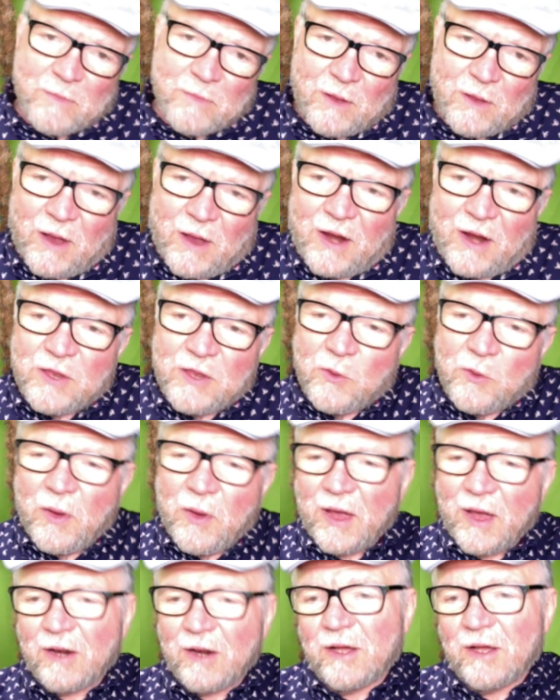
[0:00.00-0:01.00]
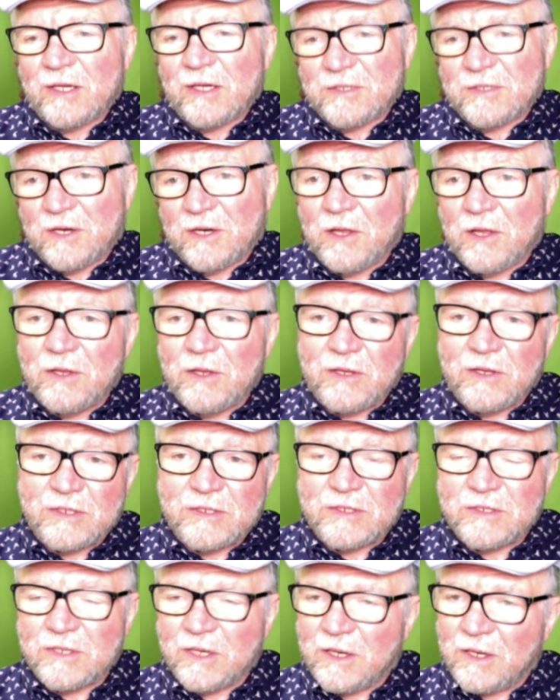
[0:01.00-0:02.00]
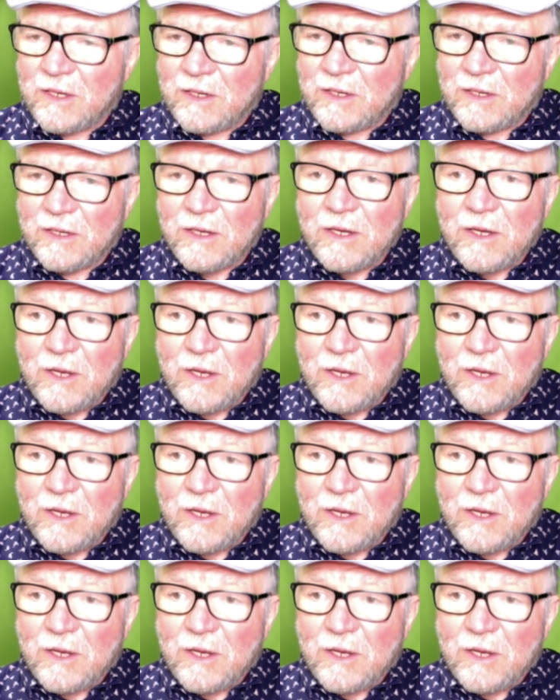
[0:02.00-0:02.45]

how do you analyze it other than saying,